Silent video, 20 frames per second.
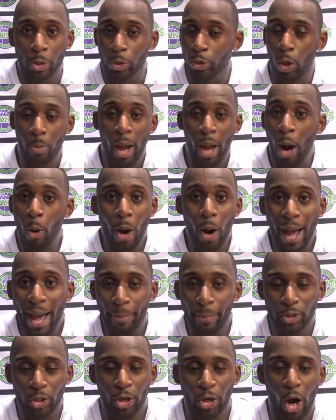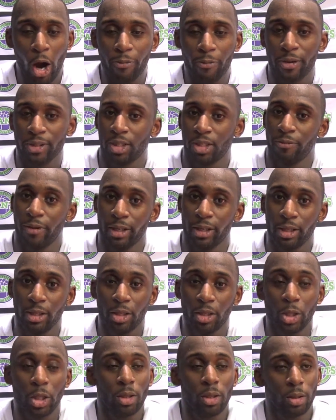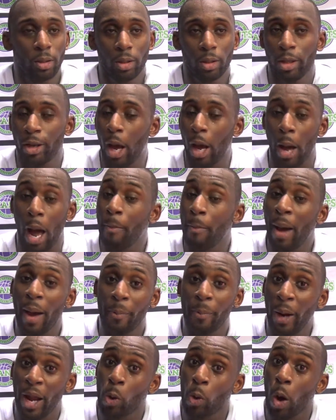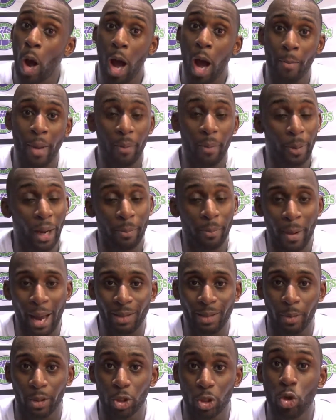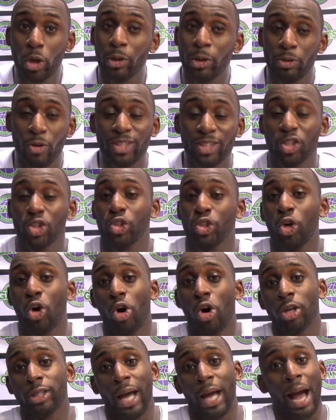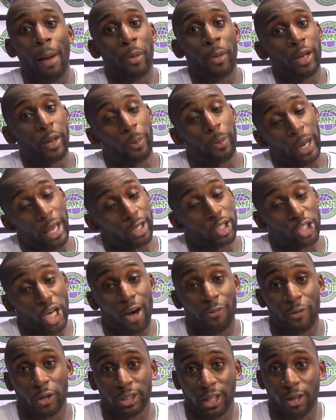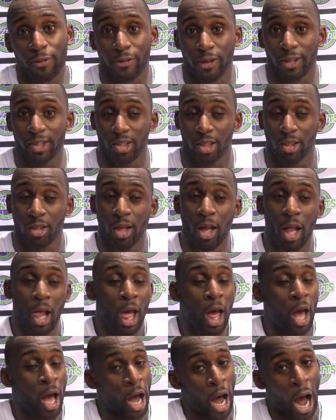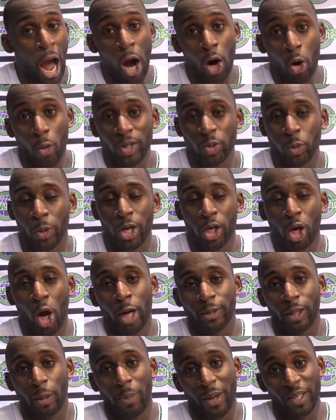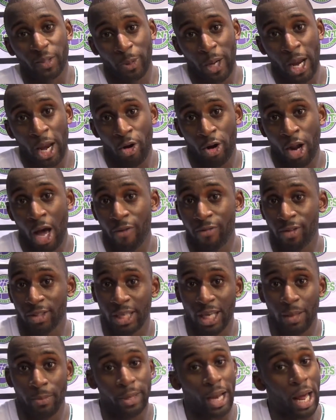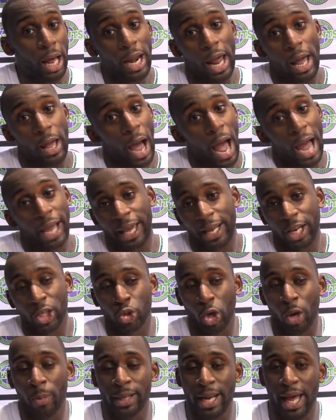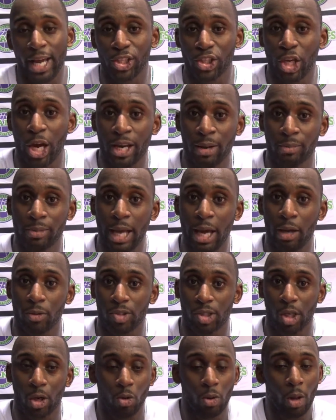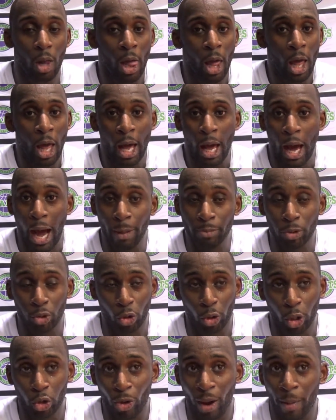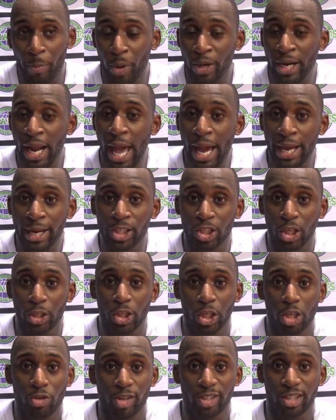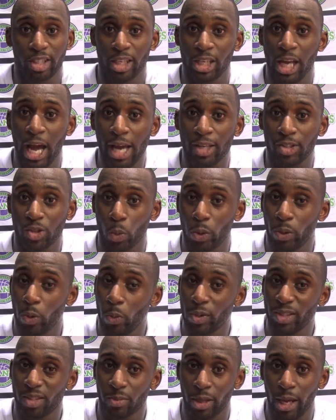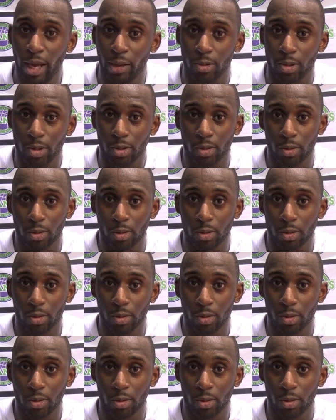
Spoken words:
no matter what happens on the offensive end, you know, I might play well, I might play bad, but you can rest assured that I'm going to play tough on defense. And I always want to guard the best player on the other team. And I get enjoyment out of shutting them down. So I'm just going to try and bring that energy to the rest of the guys so we can win some games.